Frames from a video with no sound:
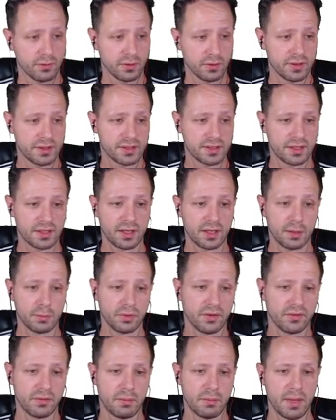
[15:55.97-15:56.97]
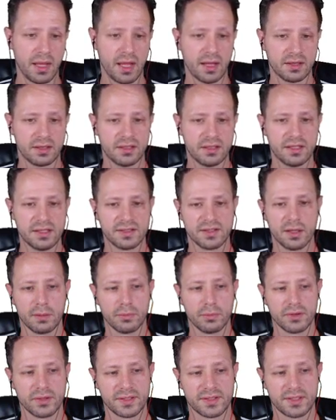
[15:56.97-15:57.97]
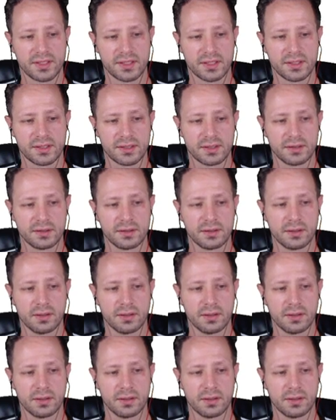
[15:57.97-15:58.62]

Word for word: for it is the number of a man, and his number is six